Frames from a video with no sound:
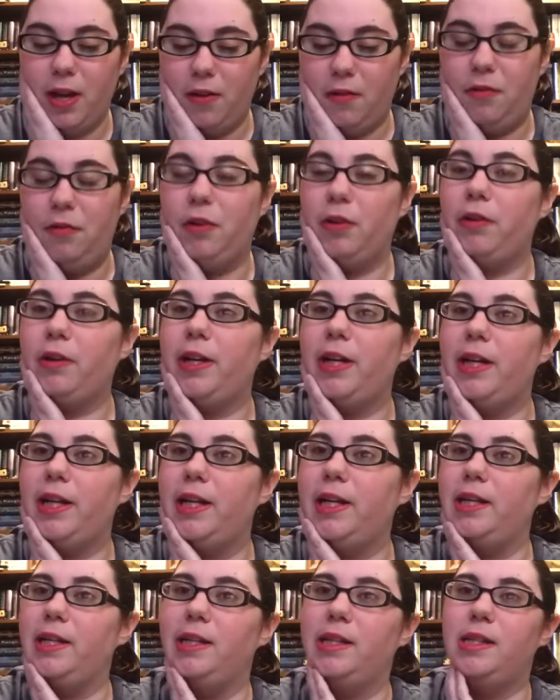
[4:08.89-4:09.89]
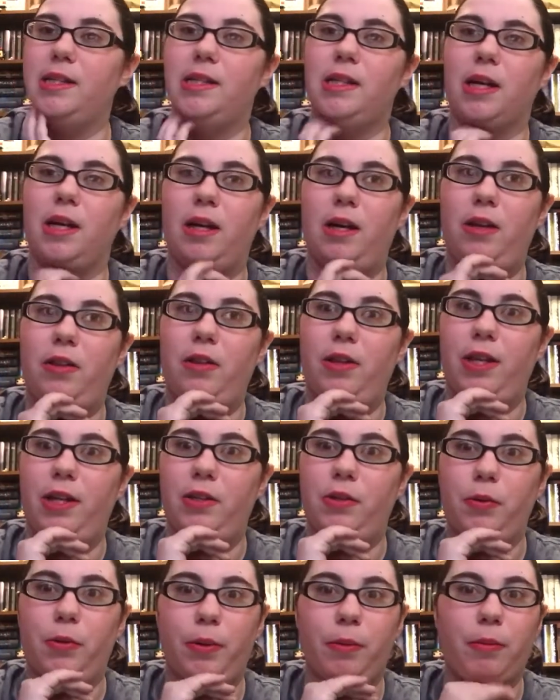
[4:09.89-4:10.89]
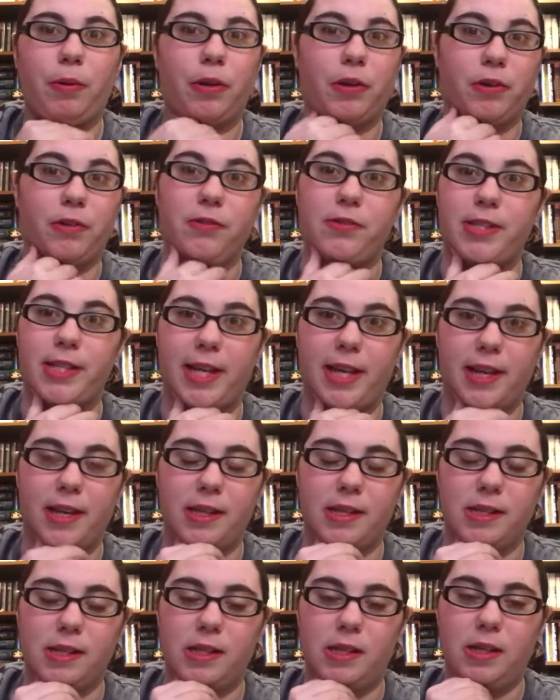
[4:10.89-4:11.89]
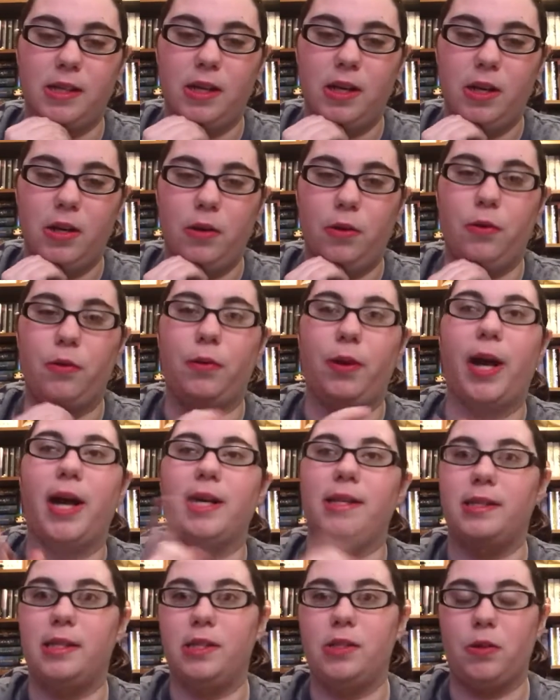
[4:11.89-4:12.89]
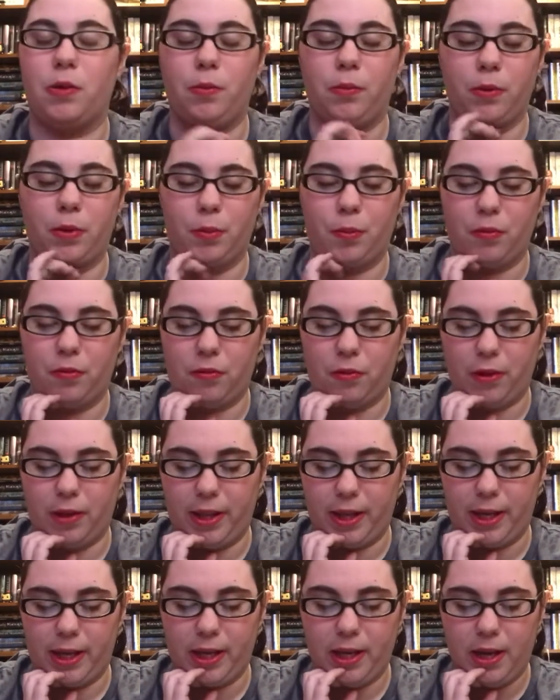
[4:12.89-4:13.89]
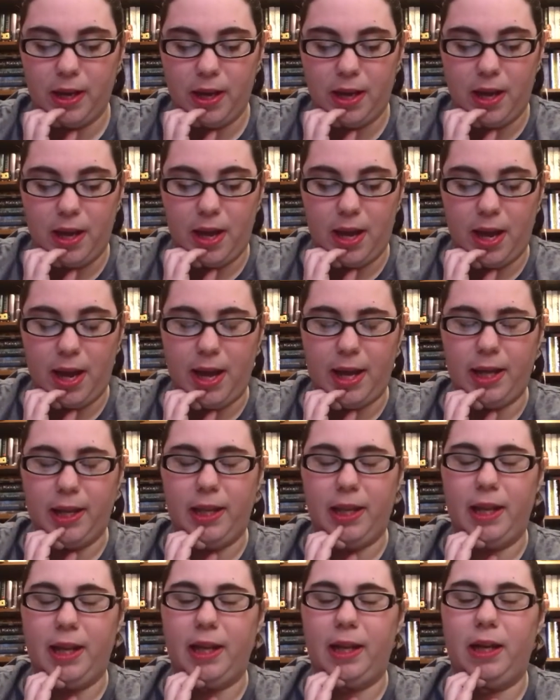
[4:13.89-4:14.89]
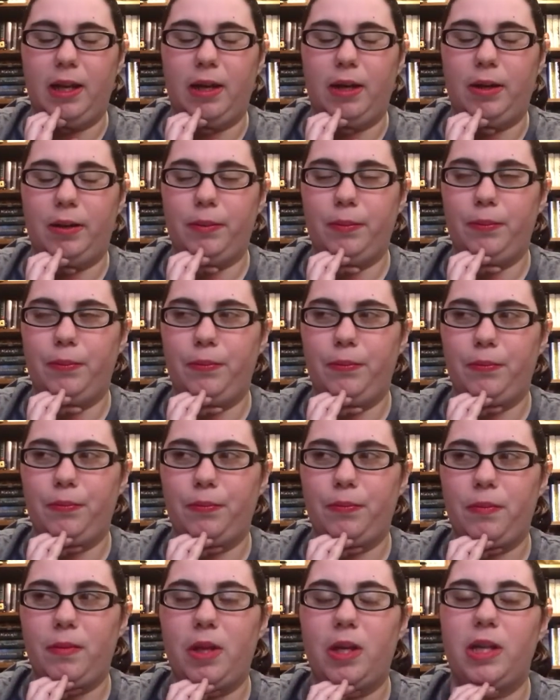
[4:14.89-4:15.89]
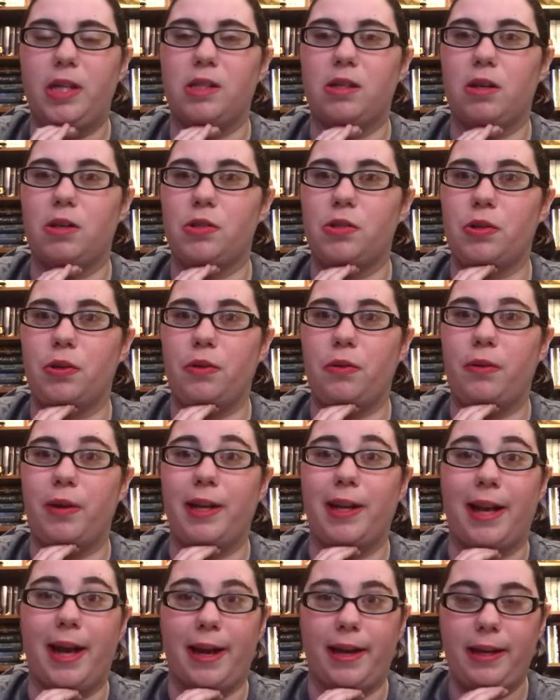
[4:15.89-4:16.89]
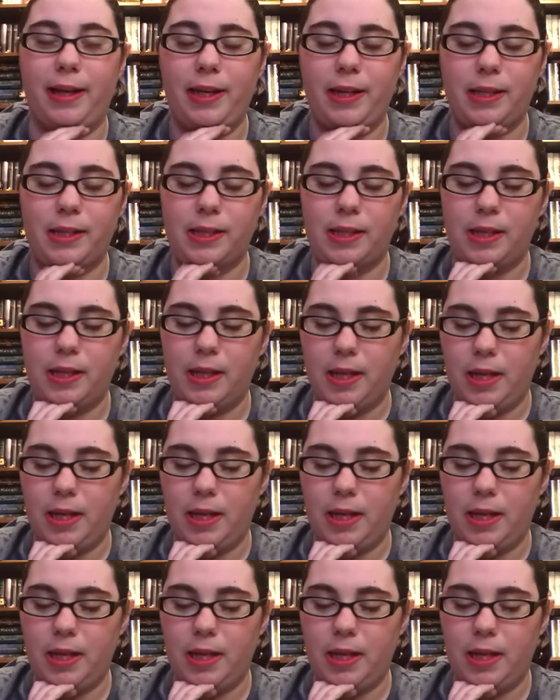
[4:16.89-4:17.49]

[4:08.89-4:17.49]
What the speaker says: Fury is the twin brother of Zadist, who has his own book before that, and then he's also an addict.